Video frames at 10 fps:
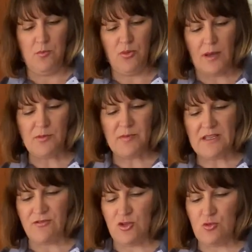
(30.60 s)

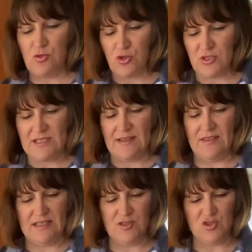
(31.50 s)
Probably if you looked at
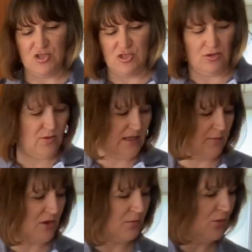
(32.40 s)
these two, and
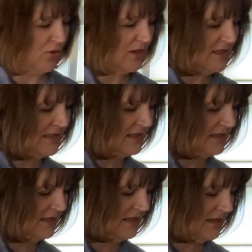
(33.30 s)
I'm going to put
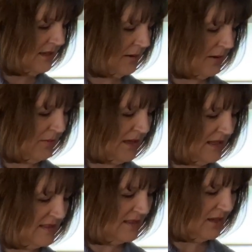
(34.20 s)
a piece